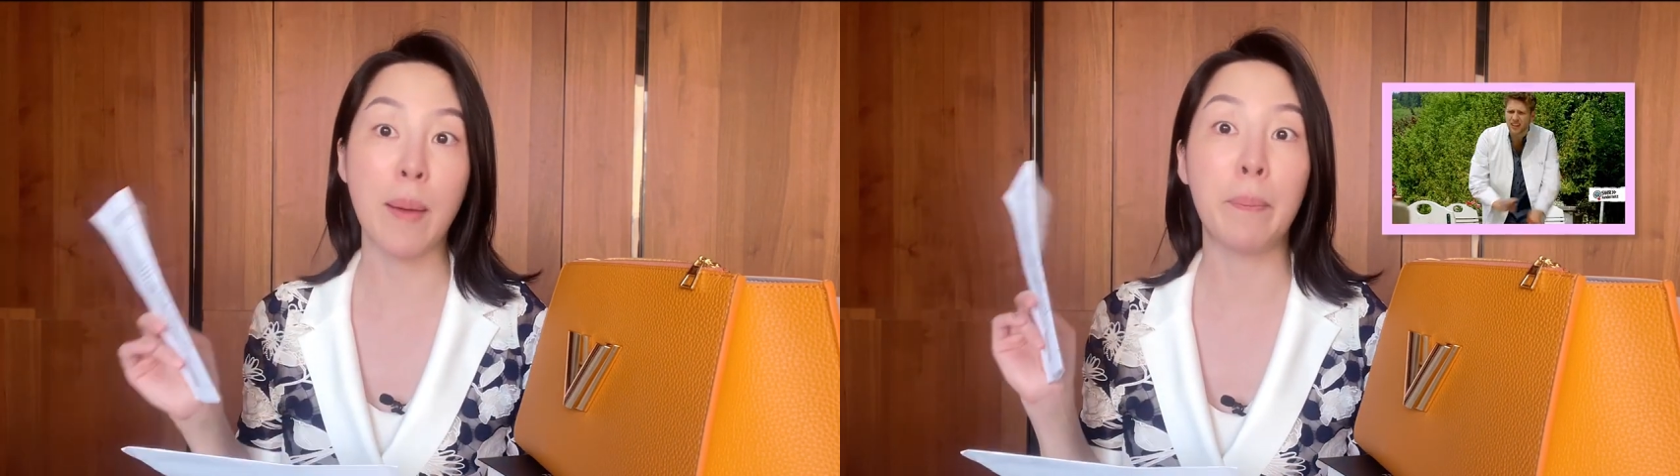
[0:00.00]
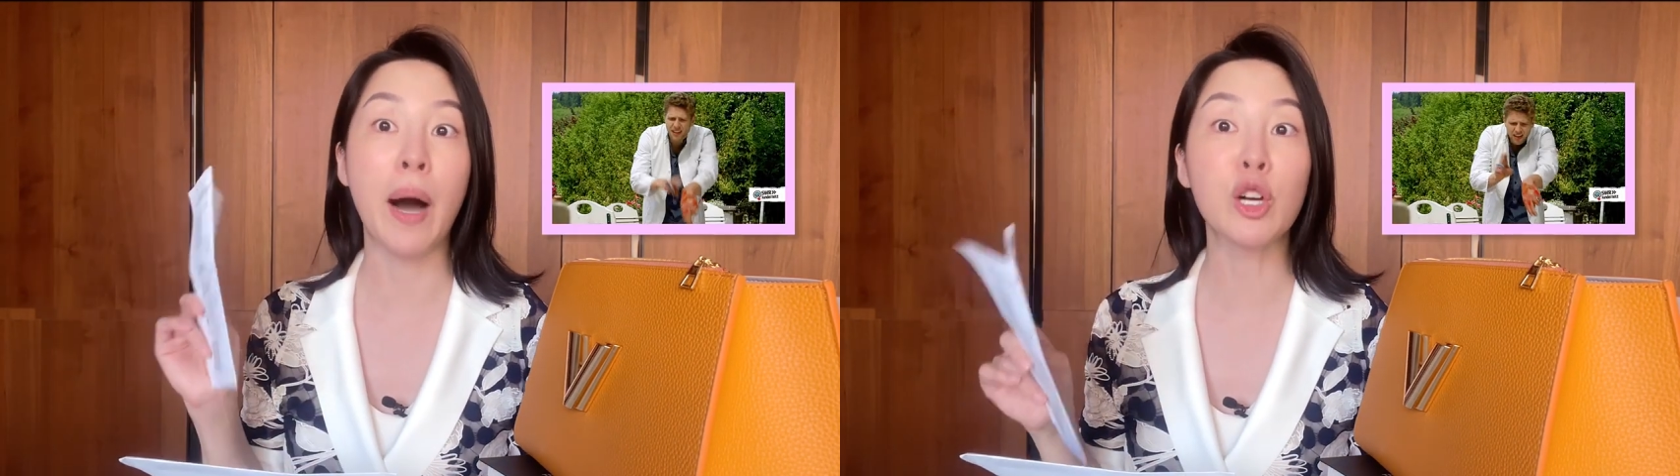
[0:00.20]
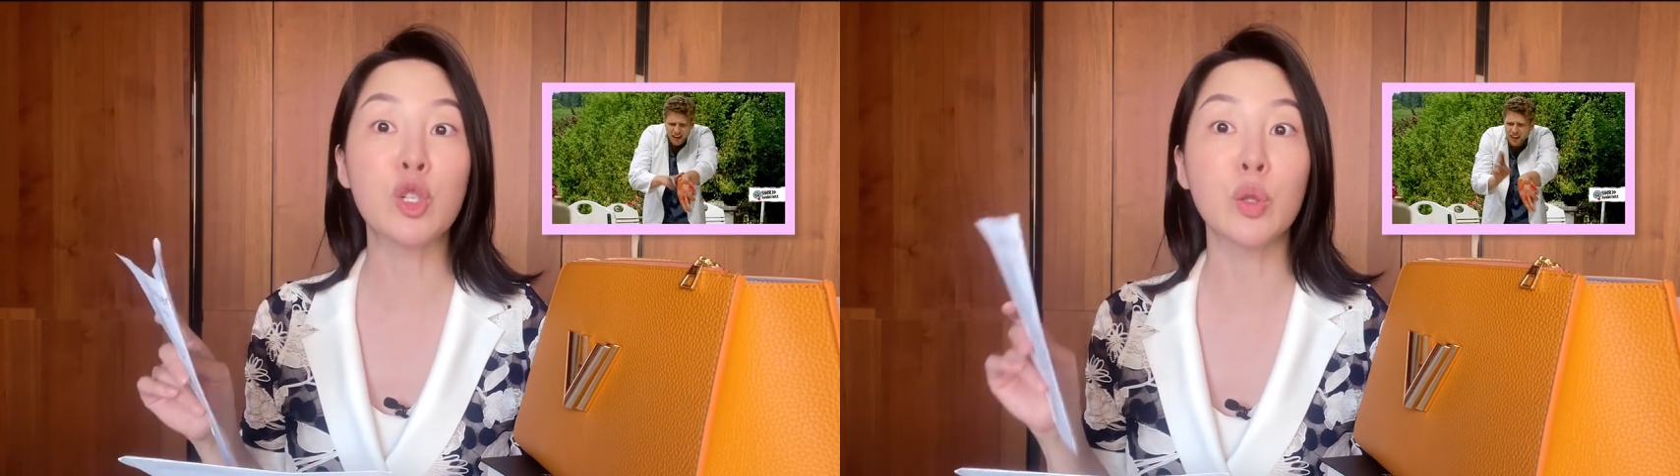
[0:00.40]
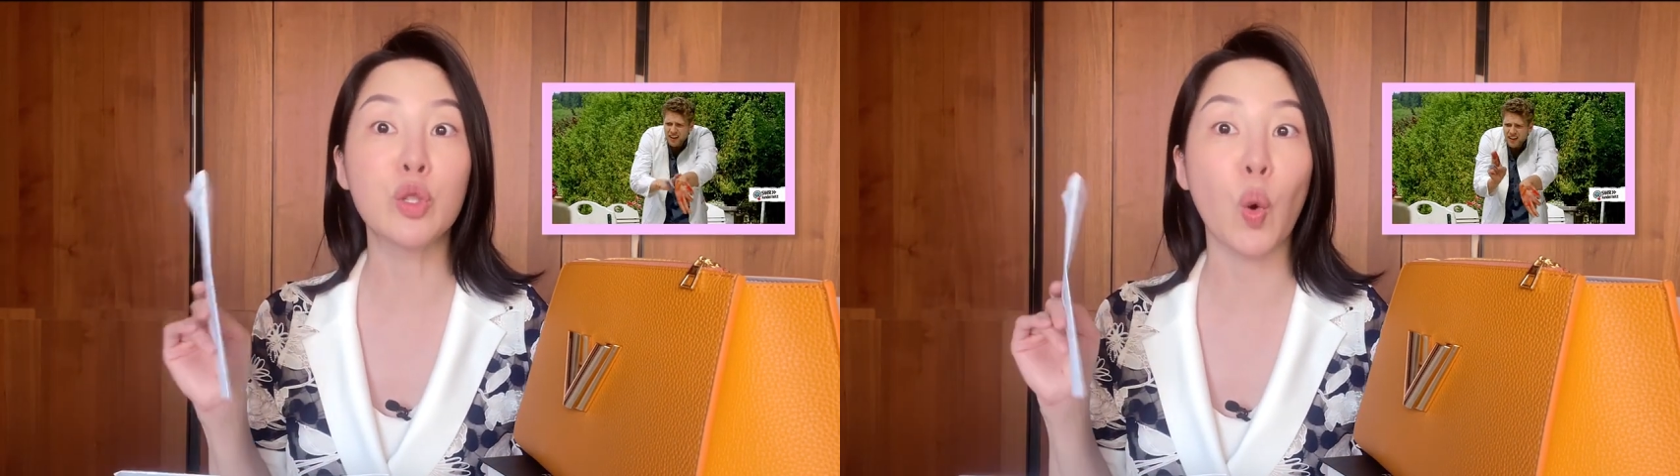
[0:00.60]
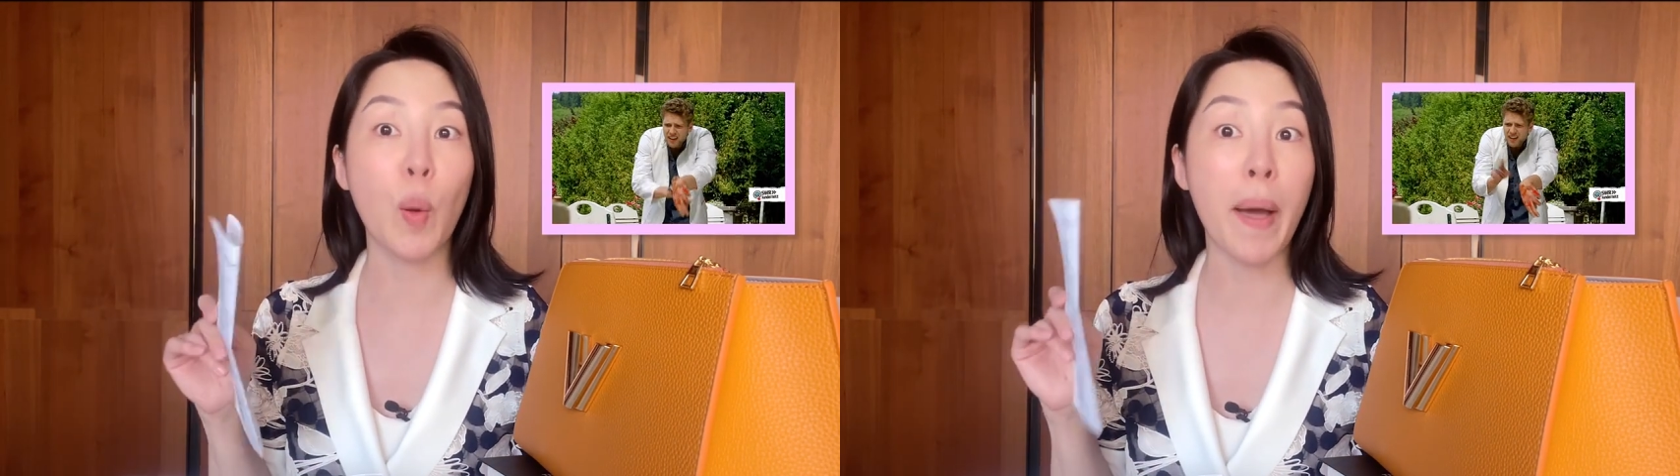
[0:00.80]
I'm punctual
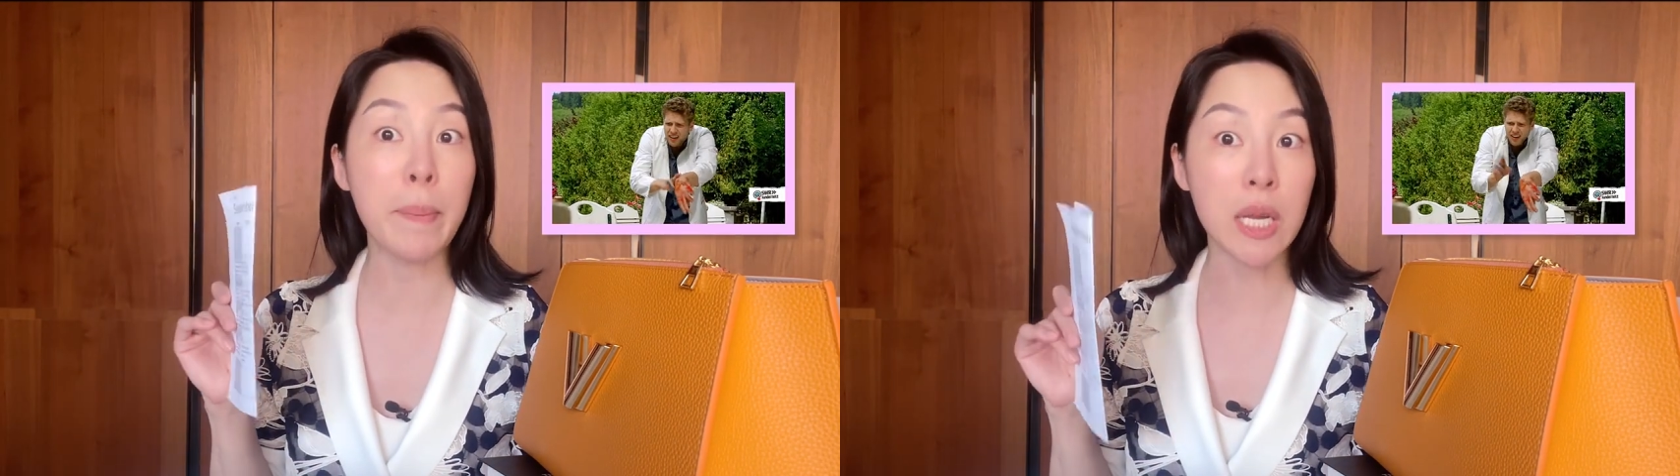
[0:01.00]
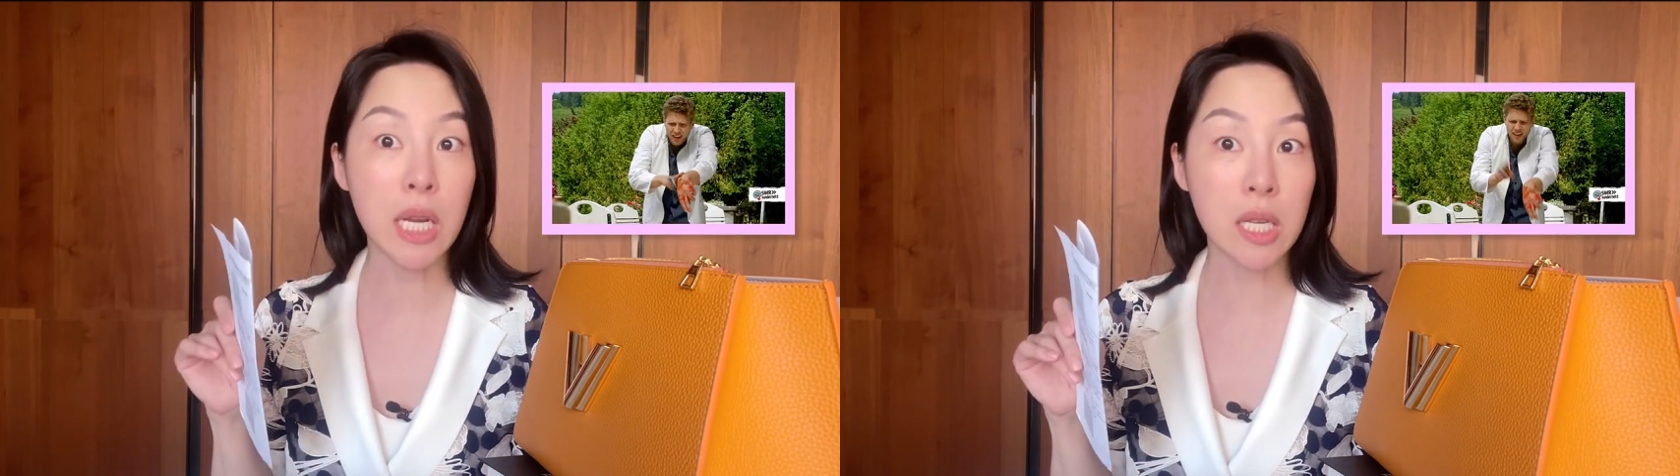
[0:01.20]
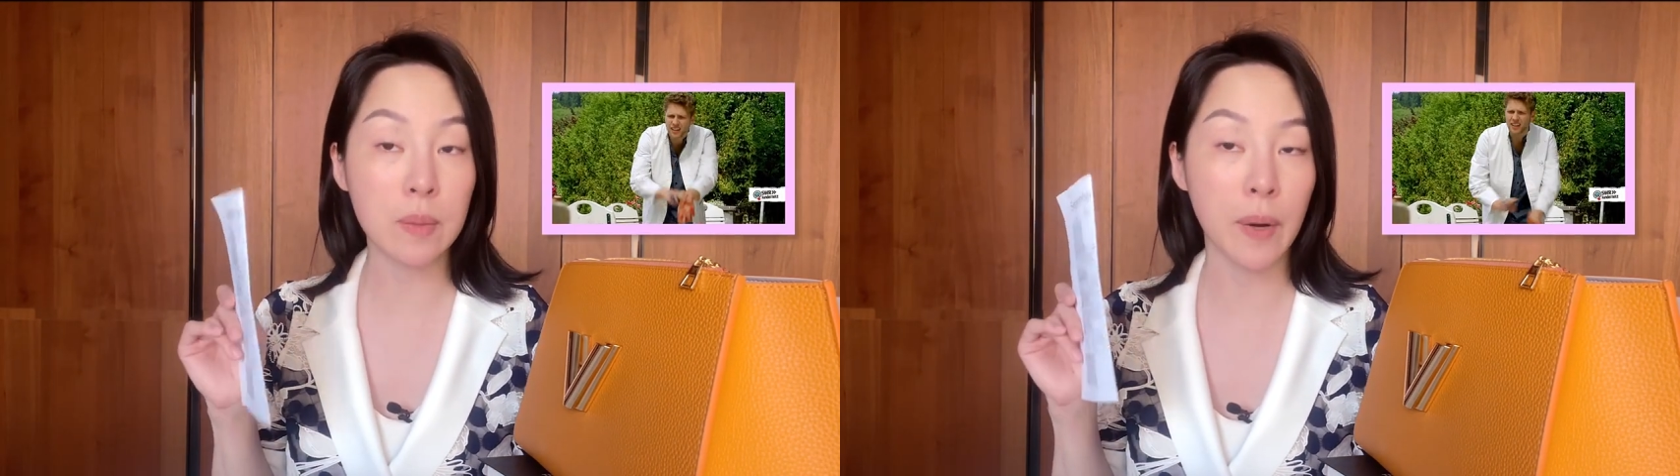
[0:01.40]
to all my meetings.